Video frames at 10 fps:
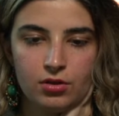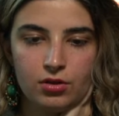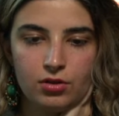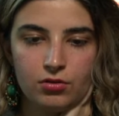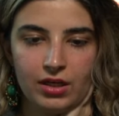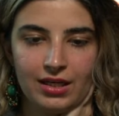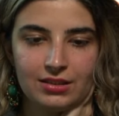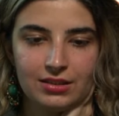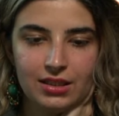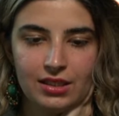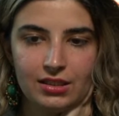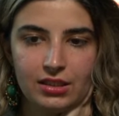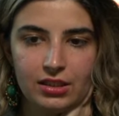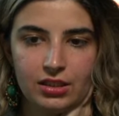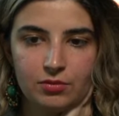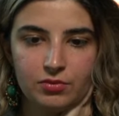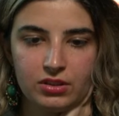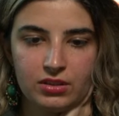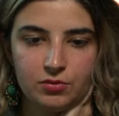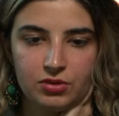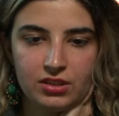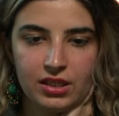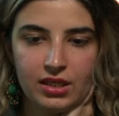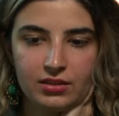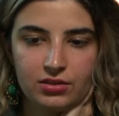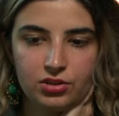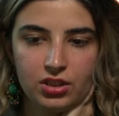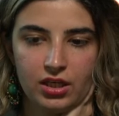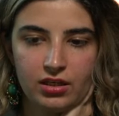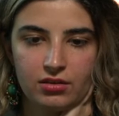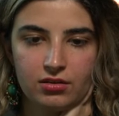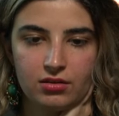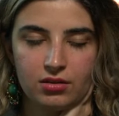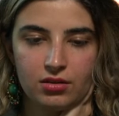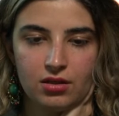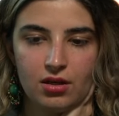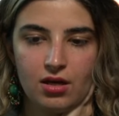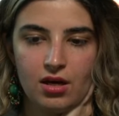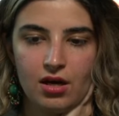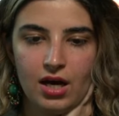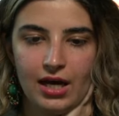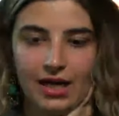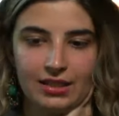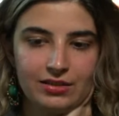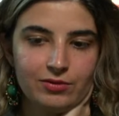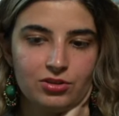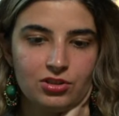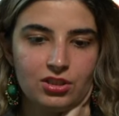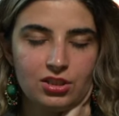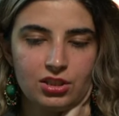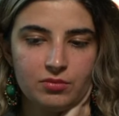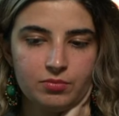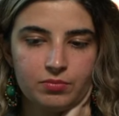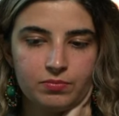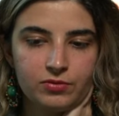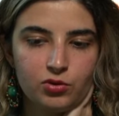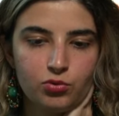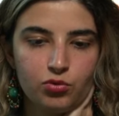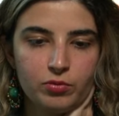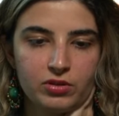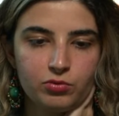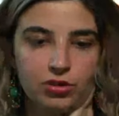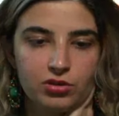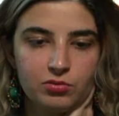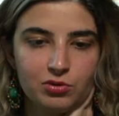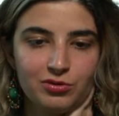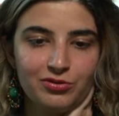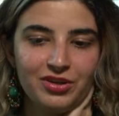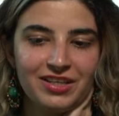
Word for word: you can't take here because well thanks check and it was just such a cool but weird move